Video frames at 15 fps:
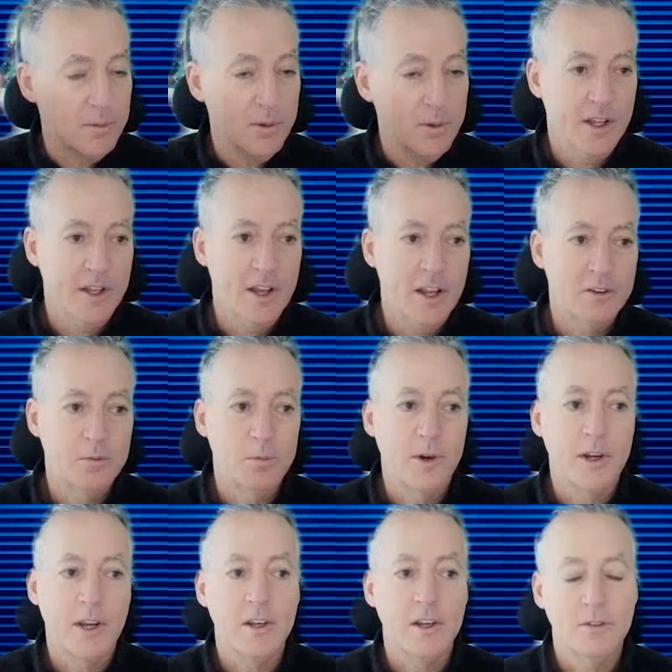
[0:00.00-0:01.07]
but then that's
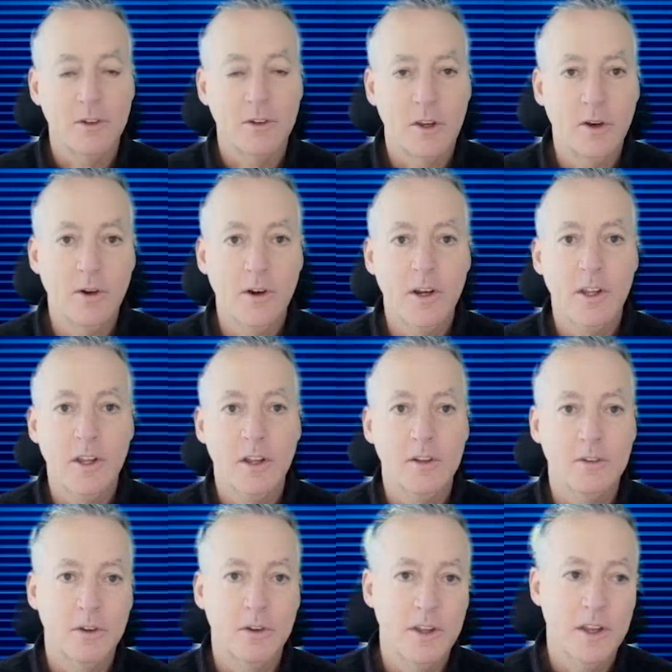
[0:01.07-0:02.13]
bringing security in
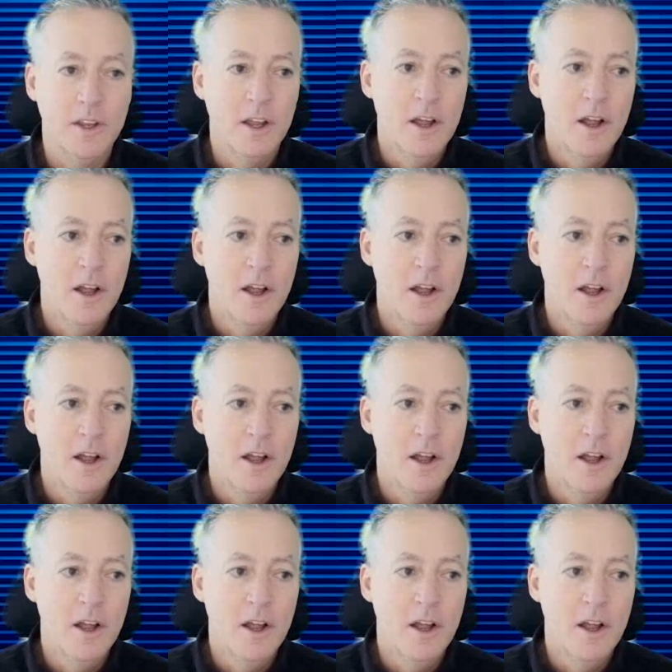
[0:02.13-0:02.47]
so that